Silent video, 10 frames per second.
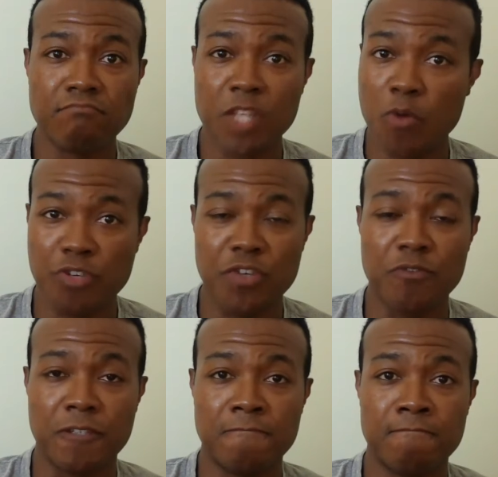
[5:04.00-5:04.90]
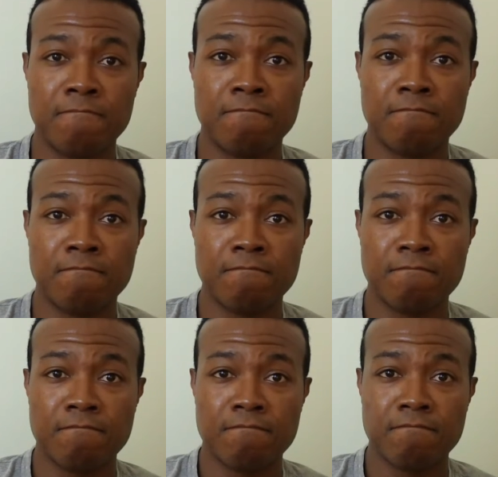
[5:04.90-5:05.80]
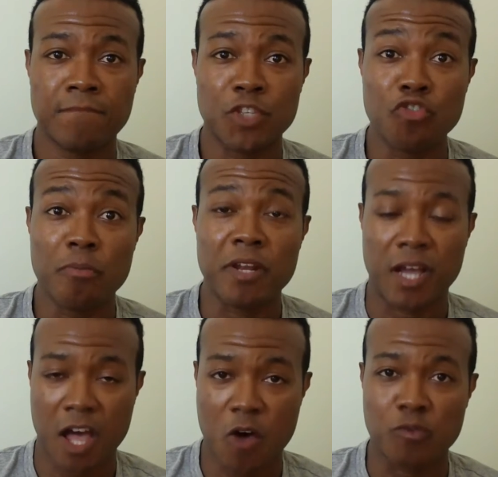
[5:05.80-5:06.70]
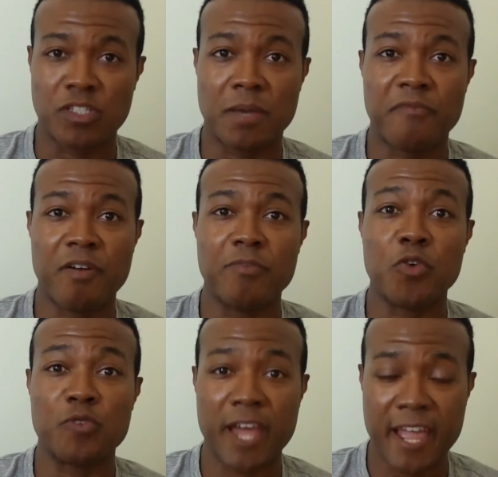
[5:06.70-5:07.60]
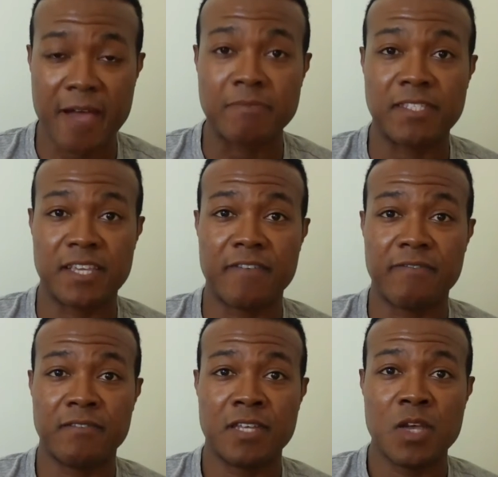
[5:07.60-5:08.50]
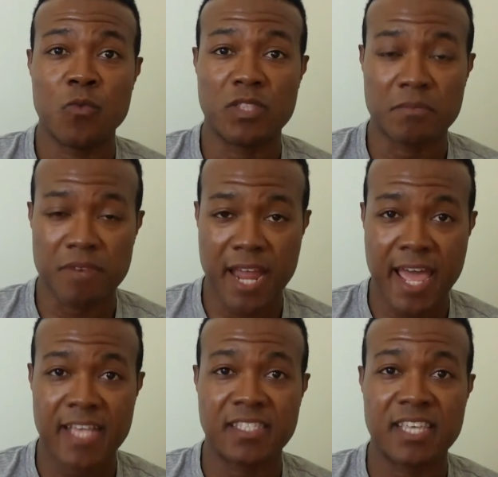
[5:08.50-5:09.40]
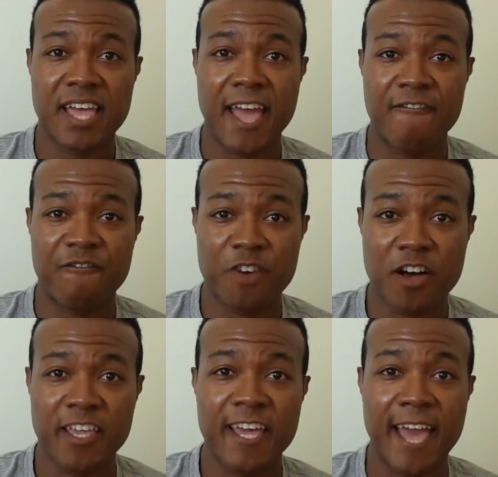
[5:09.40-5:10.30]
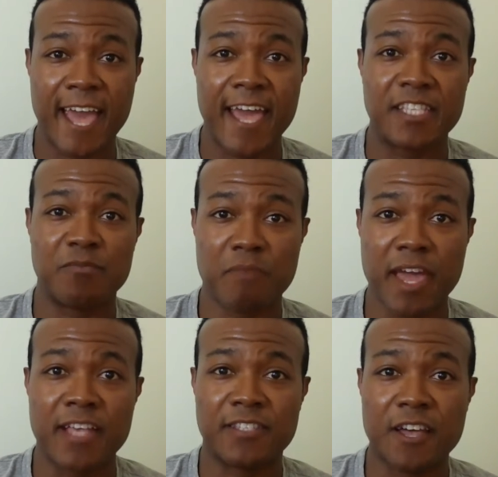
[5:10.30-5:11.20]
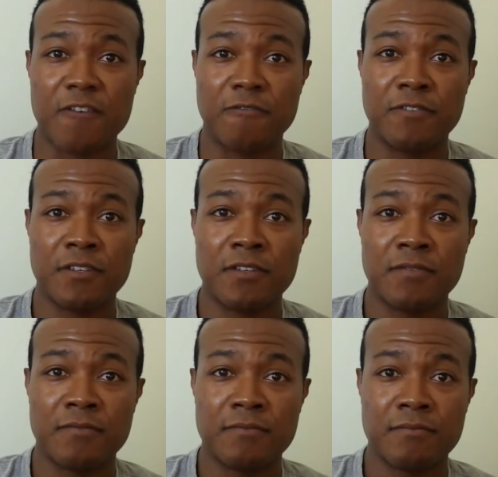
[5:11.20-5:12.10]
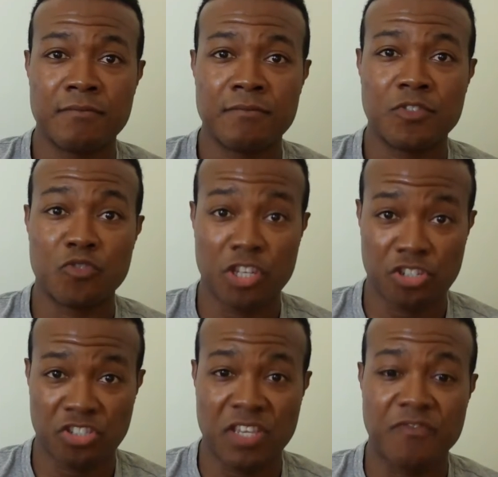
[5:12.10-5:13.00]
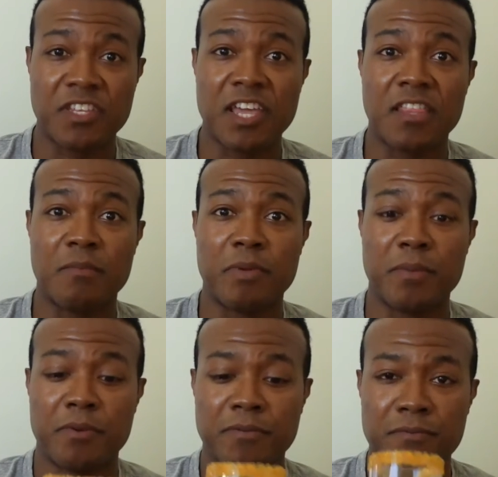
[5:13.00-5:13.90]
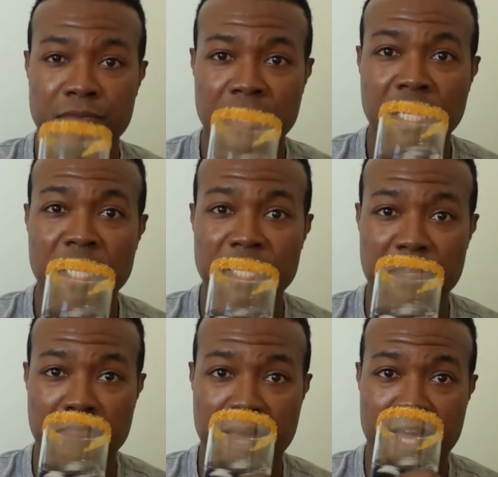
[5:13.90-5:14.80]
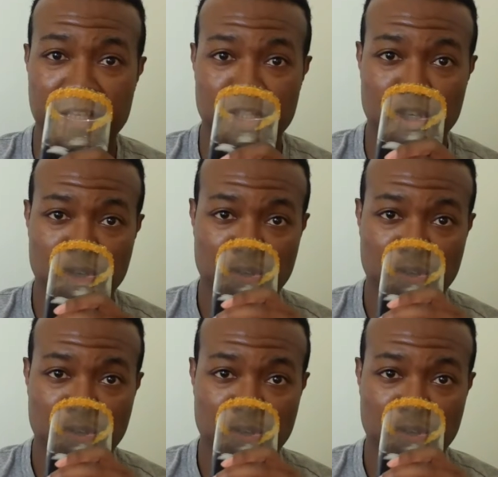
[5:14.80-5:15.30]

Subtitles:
Don't do it. you're going to be able to caught something from your damn self with them nasty, funky ass mask on. So get yourself together, people. Clean your mask.